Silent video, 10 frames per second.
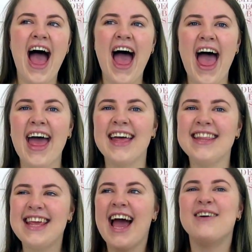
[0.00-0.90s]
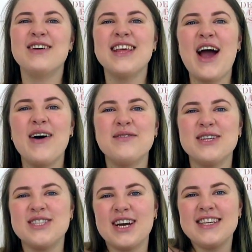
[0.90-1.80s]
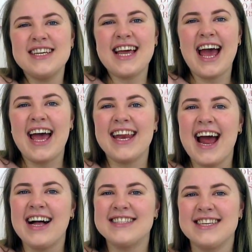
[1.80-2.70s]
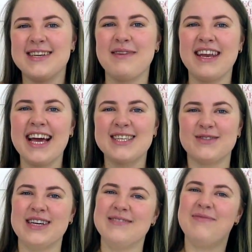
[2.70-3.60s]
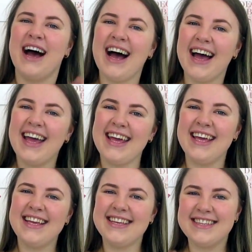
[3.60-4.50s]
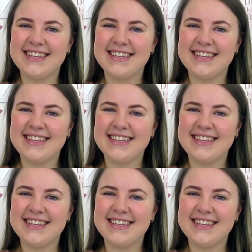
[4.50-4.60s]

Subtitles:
And yeah, I really hope you enjoyed it, and I'll see you in my next one. Bye!